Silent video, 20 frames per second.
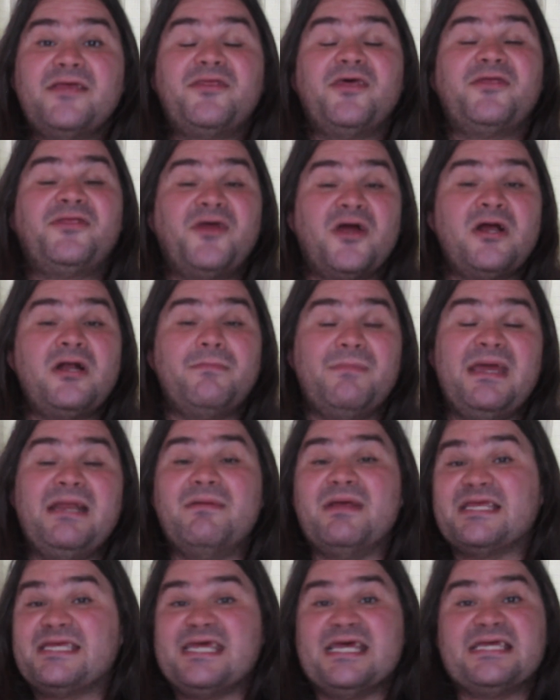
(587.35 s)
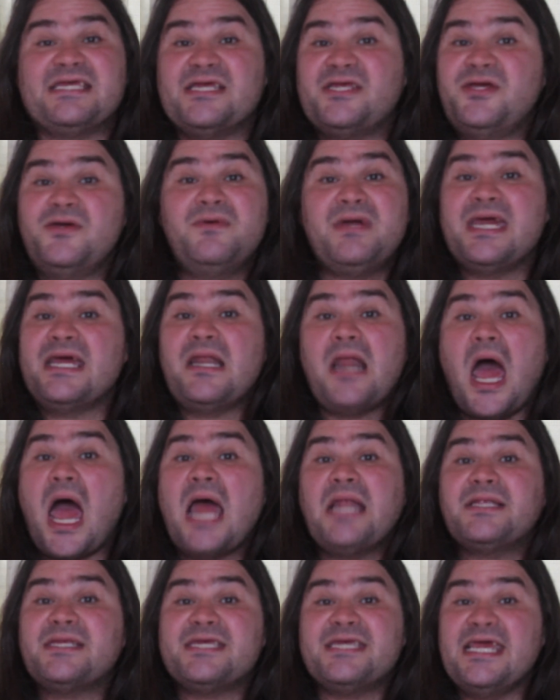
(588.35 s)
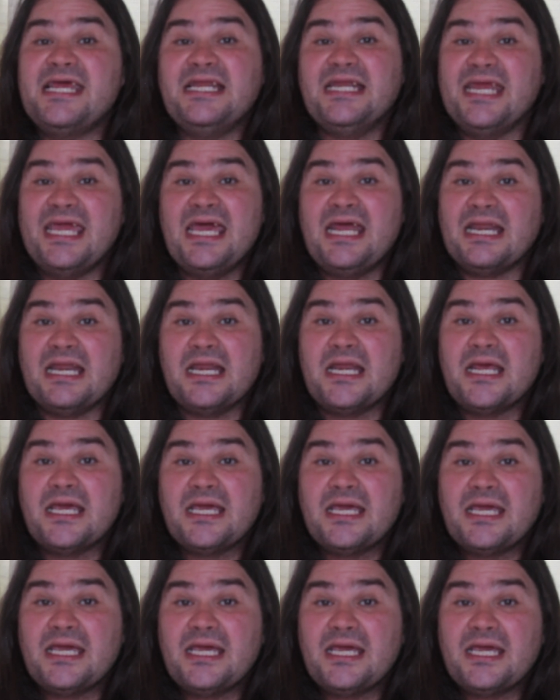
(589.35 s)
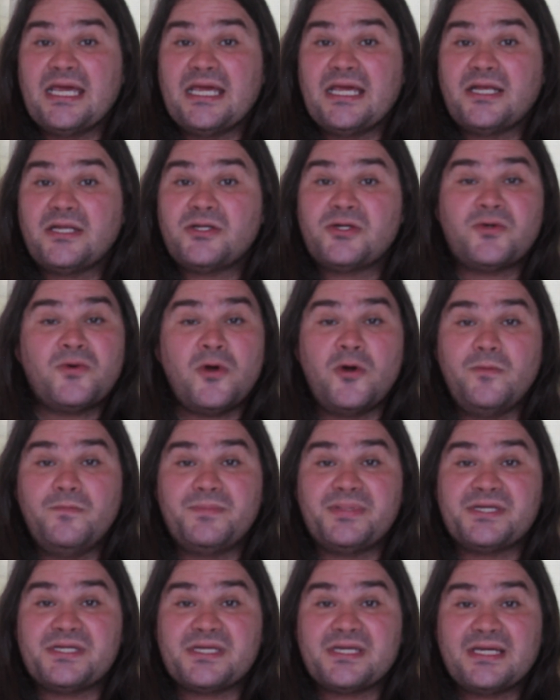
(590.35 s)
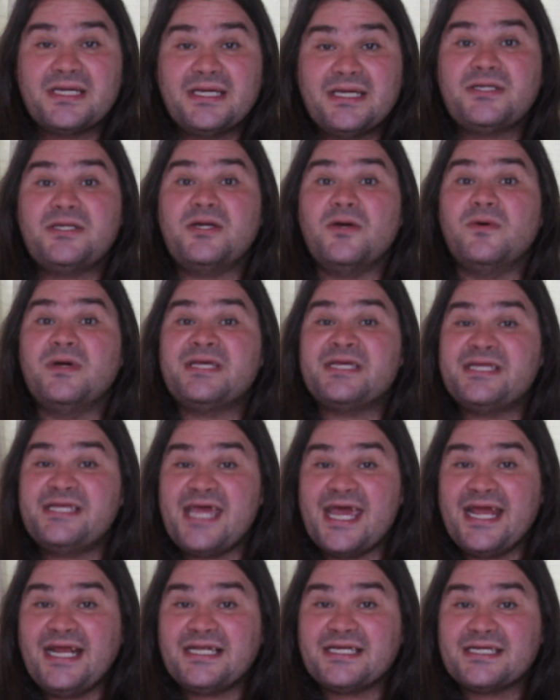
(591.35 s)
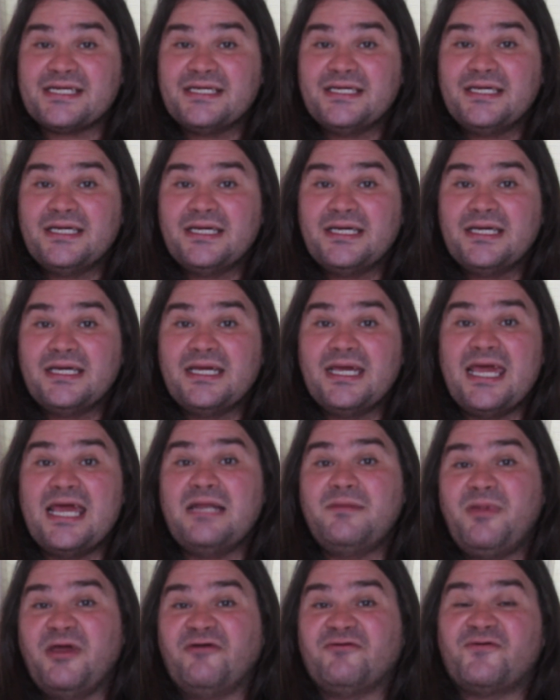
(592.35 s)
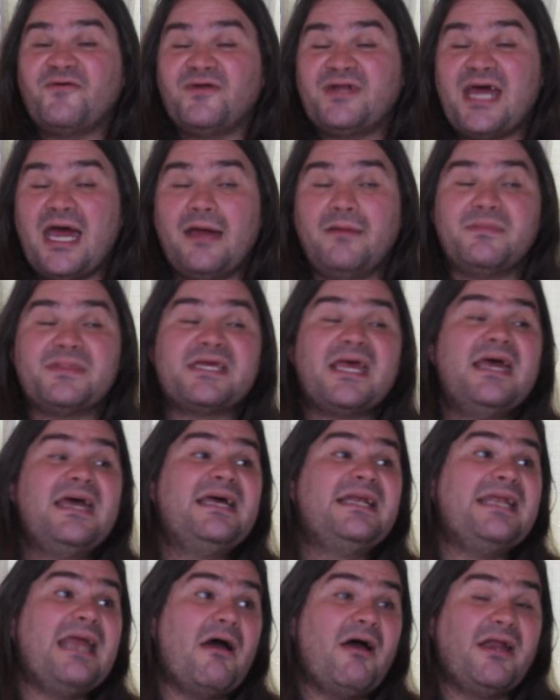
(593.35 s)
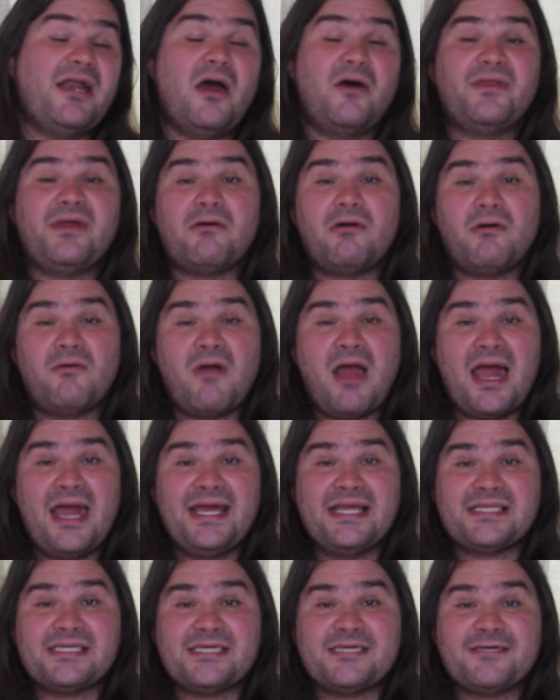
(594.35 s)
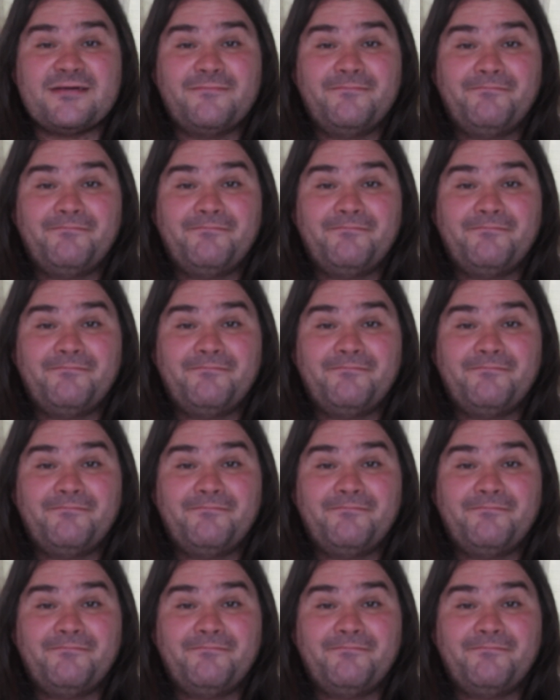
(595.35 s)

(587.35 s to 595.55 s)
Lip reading: the Third Amendment says that you cannot send in troops to a state in peaceful times. Now, I know there were riots,